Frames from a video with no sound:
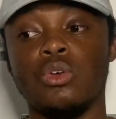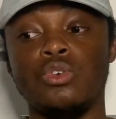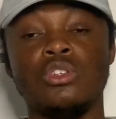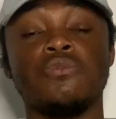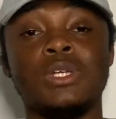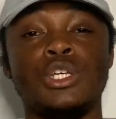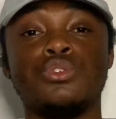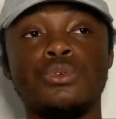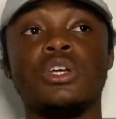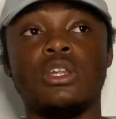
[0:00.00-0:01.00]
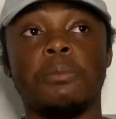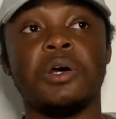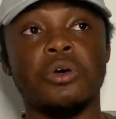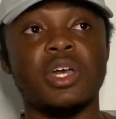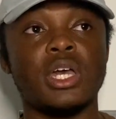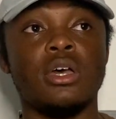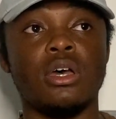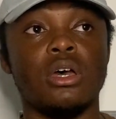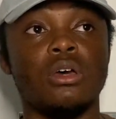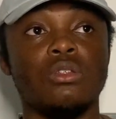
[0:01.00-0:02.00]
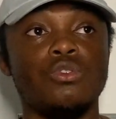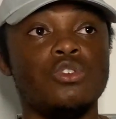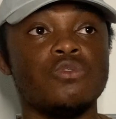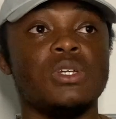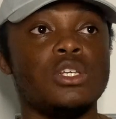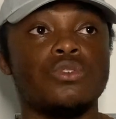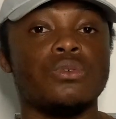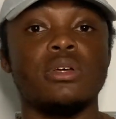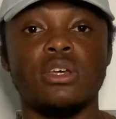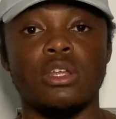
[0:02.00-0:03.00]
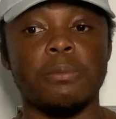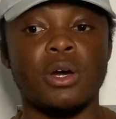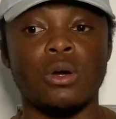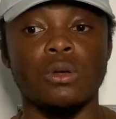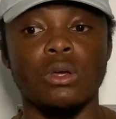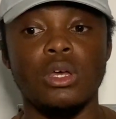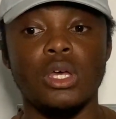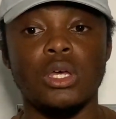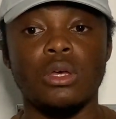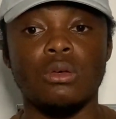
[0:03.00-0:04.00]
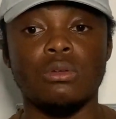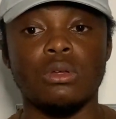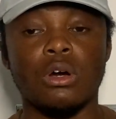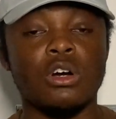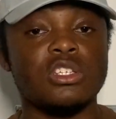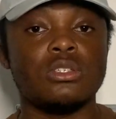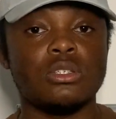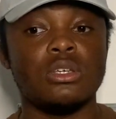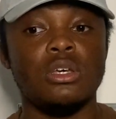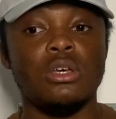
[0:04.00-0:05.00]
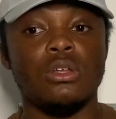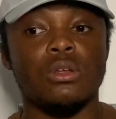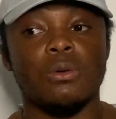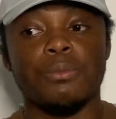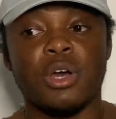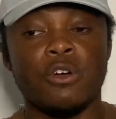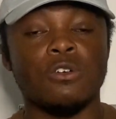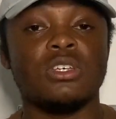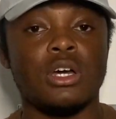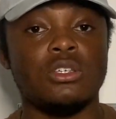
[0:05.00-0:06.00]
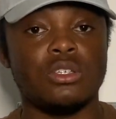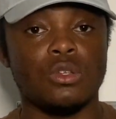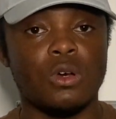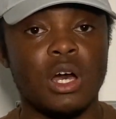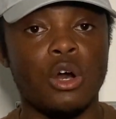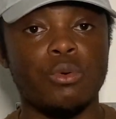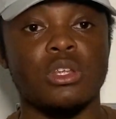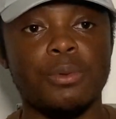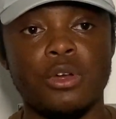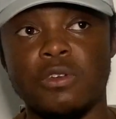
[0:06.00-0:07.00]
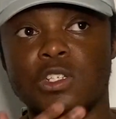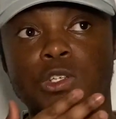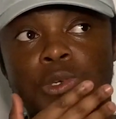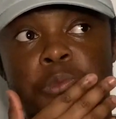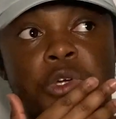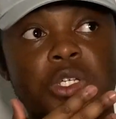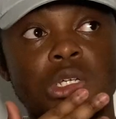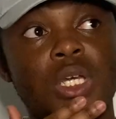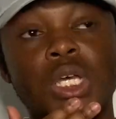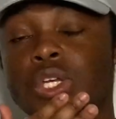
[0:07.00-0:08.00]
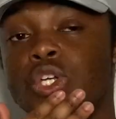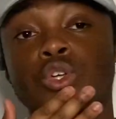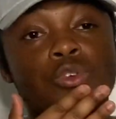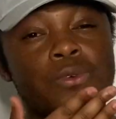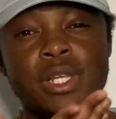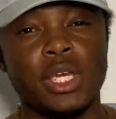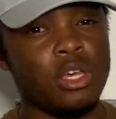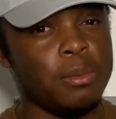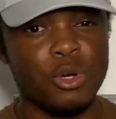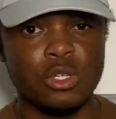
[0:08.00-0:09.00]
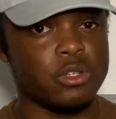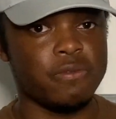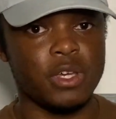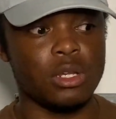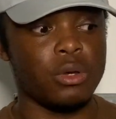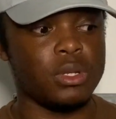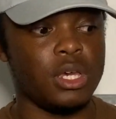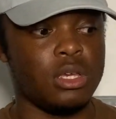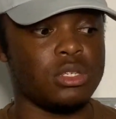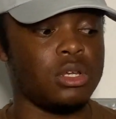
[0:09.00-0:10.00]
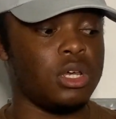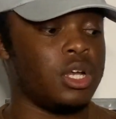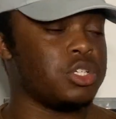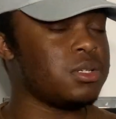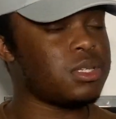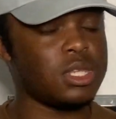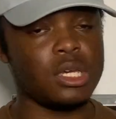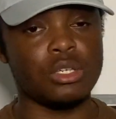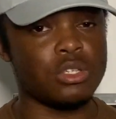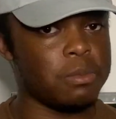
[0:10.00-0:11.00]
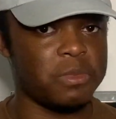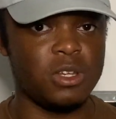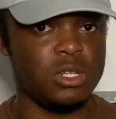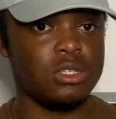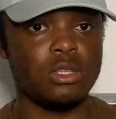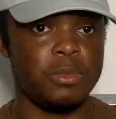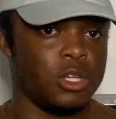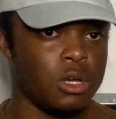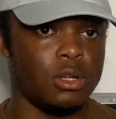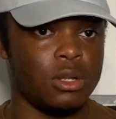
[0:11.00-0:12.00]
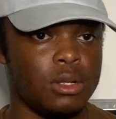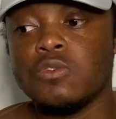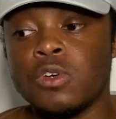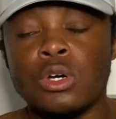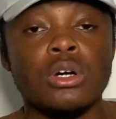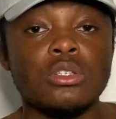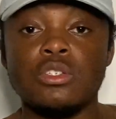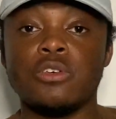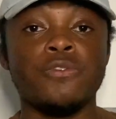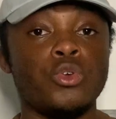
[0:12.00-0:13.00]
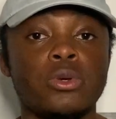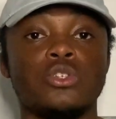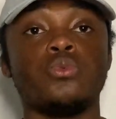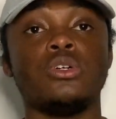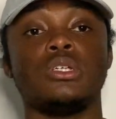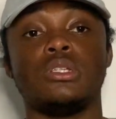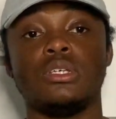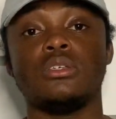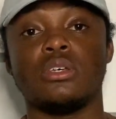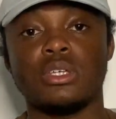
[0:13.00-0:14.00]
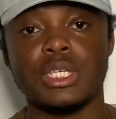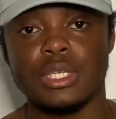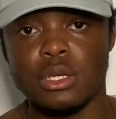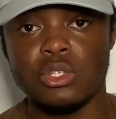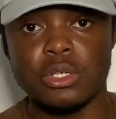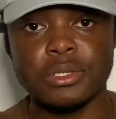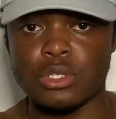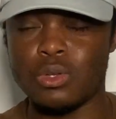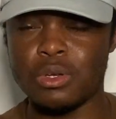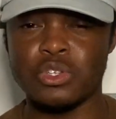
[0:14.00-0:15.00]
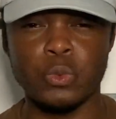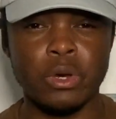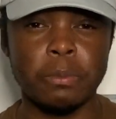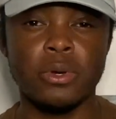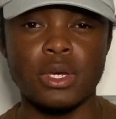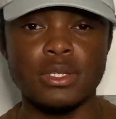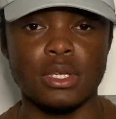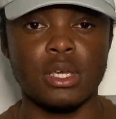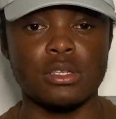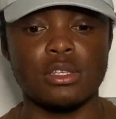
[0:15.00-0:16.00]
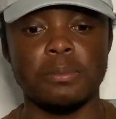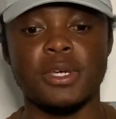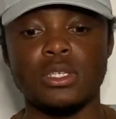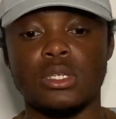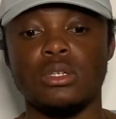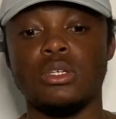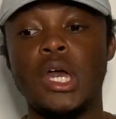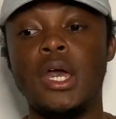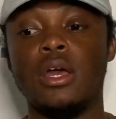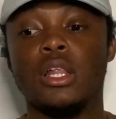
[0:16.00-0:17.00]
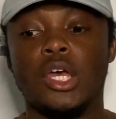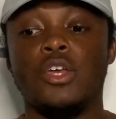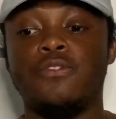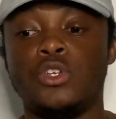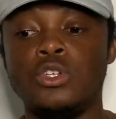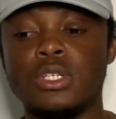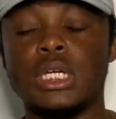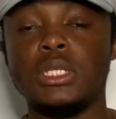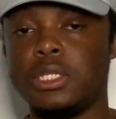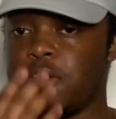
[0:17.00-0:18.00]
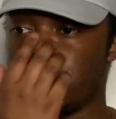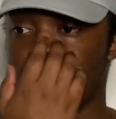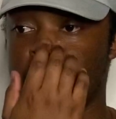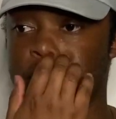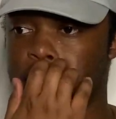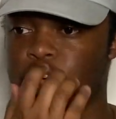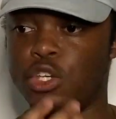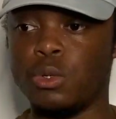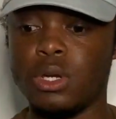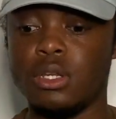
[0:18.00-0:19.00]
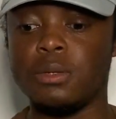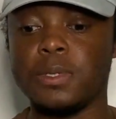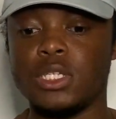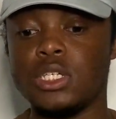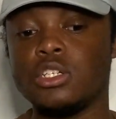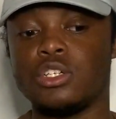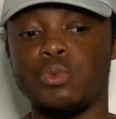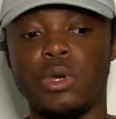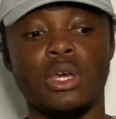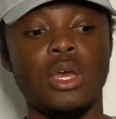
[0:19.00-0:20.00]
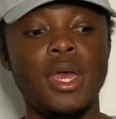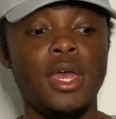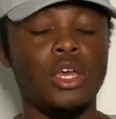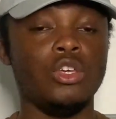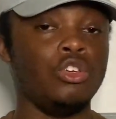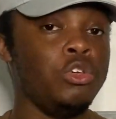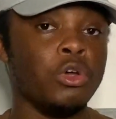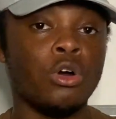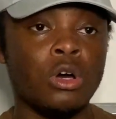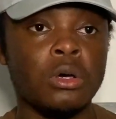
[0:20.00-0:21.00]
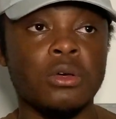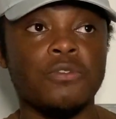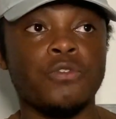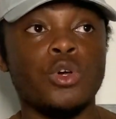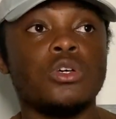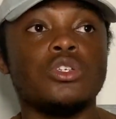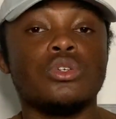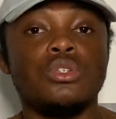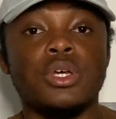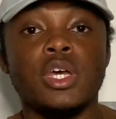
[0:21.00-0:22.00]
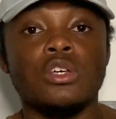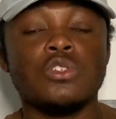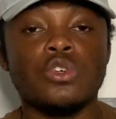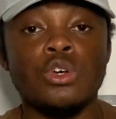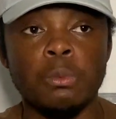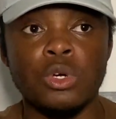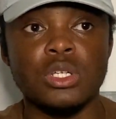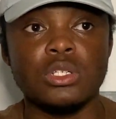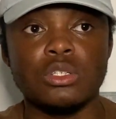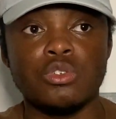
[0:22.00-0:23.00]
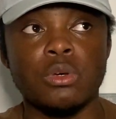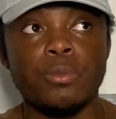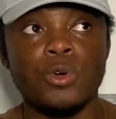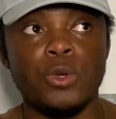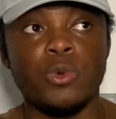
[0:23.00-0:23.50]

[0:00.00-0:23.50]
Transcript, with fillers: who's really talking about hair and who's really talking about us prioritizing our outward appearance too much. You don't really hear much of it nowadays, and I just think something needs to be done. Regardless of who is watching this, as I said, just as long as one person gets the message. Like, if you genuinely feel like you are in a position where you are focused on your hair so much to a point